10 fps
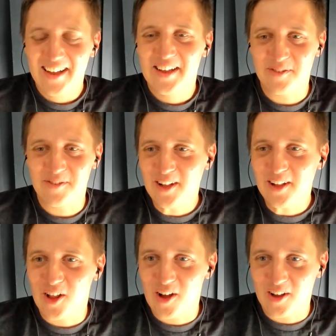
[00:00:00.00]
You've had
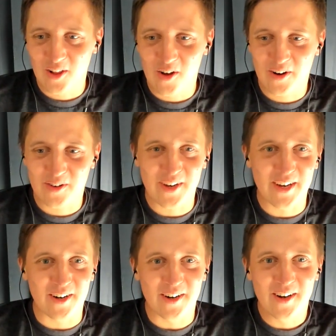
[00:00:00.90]
a long
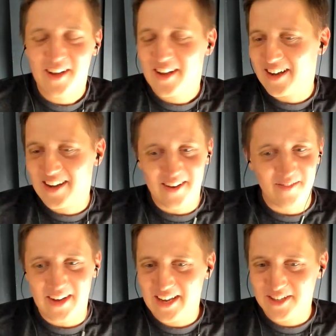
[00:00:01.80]
career.
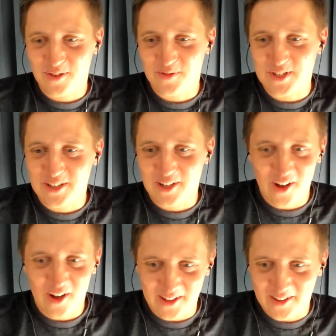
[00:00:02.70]
I guess you've seen a
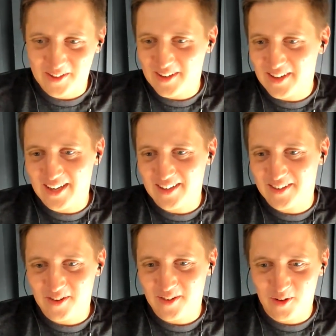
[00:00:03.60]
lot
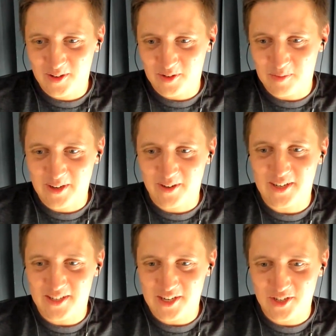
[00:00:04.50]
at all these big
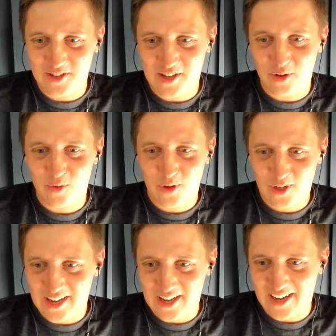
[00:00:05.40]
organizations that you
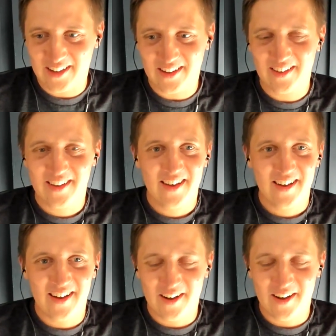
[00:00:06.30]
worked at.
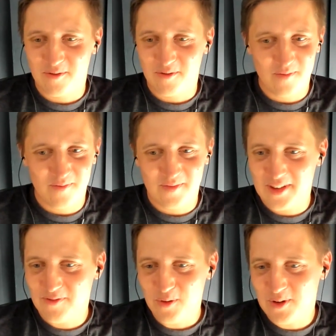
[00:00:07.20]

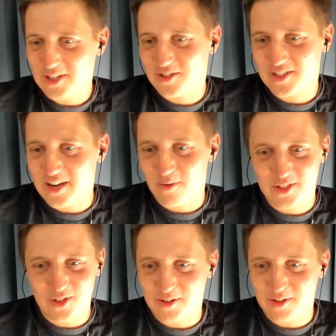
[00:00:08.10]
If you were to say
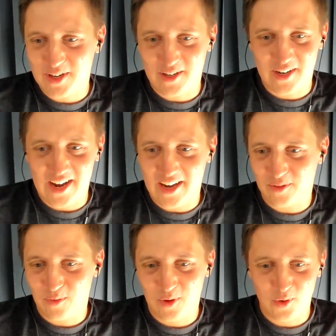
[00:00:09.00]
what's your career
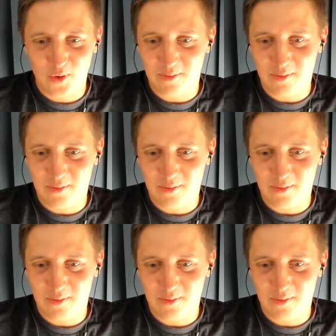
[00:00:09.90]
height, what would it